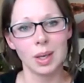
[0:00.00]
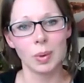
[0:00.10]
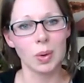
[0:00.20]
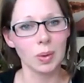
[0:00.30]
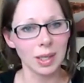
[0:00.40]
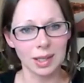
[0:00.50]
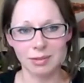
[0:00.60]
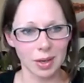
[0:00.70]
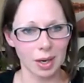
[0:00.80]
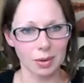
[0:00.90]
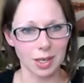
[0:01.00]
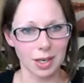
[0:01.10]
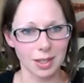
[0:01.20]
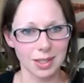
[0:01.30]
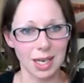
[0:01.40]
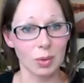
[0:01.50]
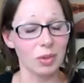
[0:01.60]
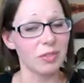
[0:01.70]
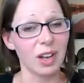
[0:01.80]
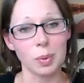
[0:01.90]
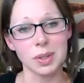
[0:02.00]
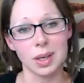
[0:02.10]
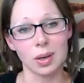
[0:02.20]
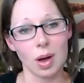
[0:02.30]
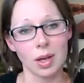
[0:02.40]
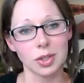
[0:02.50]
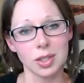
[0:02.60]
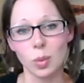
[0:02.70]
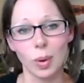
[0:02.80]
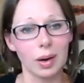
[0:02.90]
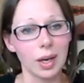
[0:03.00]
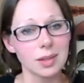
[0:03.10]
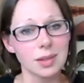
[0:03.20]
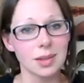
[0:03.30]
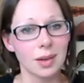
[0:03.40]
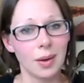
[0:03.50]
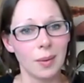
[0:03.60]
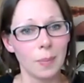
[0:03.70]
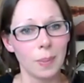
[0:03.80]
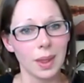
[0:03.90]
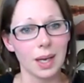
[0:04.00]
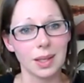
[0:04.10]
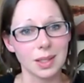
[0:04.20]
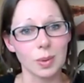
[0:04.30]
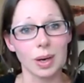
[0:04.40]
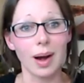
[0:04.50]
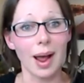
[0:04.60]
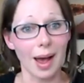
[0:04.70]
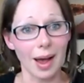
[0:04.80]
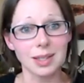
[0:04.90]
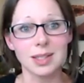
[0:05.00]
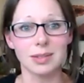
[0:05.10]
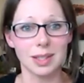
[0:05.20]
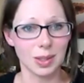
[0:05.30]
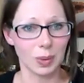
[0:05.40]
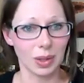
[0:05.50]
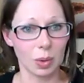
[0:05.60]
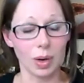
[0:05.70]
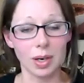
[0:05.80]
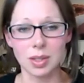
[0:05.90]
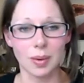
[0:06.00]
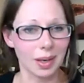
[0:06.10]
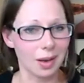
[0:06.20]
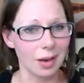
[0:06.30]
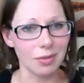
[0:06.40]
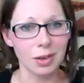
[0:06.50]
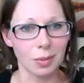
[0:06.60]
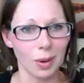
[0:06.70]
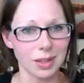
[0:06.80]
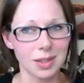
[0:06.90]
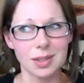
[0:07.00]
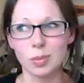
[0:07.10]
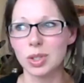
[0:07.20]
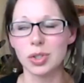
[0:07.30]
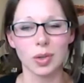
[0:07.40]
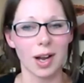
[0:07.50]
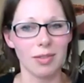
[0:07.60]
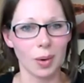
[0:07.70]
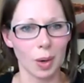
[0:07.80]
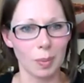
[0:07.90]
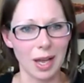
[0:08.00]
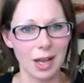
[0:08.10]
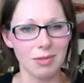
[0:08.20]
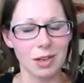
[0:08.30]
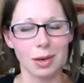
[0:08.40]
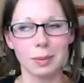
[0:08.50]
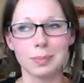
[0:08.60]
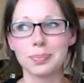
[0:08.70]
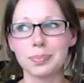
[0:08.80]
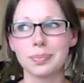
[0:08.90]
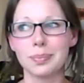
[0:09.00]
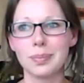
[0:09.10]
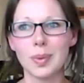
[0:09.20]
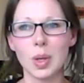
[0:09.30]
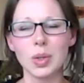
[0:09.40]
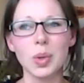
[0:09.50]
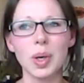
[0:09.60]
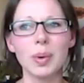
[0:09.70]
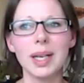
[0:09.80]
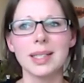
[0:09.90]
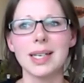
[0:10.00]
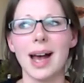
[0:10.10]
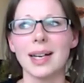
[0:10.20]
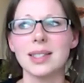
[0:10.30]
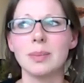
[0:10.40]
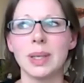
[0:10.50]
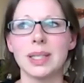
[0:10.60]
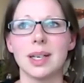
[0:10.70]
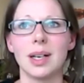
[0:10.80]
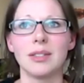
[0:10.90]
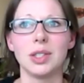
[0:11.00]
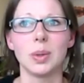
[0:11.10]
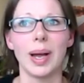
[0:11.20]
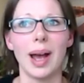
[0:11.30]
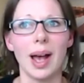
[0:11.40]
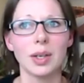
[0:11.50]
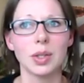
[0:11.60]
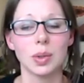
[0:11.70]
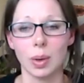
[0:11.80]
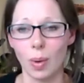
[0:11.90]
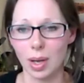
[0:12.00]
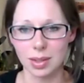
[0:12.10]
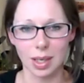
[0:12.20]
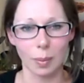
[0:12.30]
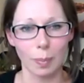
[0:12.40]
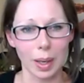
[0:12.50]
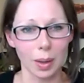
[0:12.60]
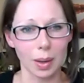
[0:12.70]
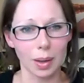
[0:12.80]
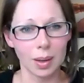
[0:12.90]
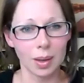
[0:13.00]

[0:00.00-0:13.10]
We only live out our, our day with 5% conscious awareness unless we are actively doing the work to uncover what's what's driving our behavior. So I really had to ask myself, do I actually want to get better?